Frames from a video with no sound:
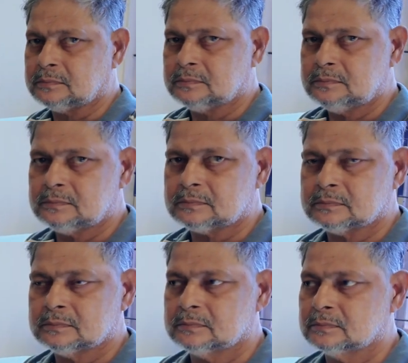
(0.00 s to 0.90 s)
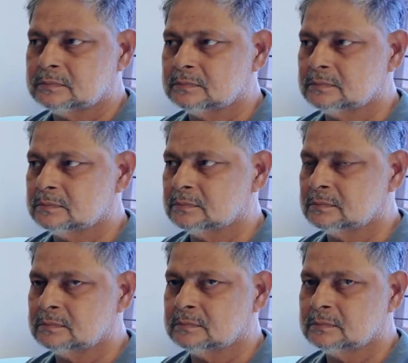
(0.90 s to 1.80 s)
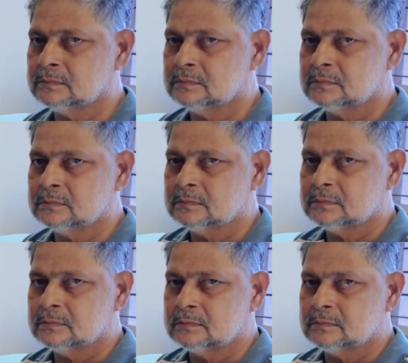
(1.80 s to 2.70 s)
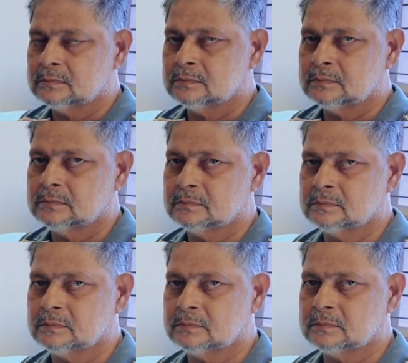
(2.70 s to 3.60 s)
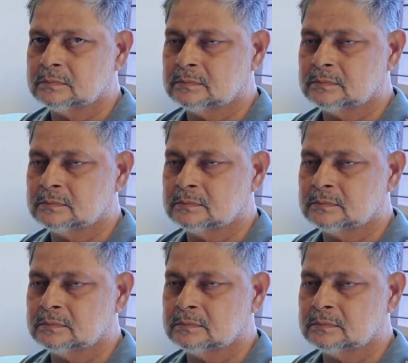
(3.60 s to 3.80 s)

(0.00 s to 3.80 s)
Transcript: No words are spoken by the person on screen.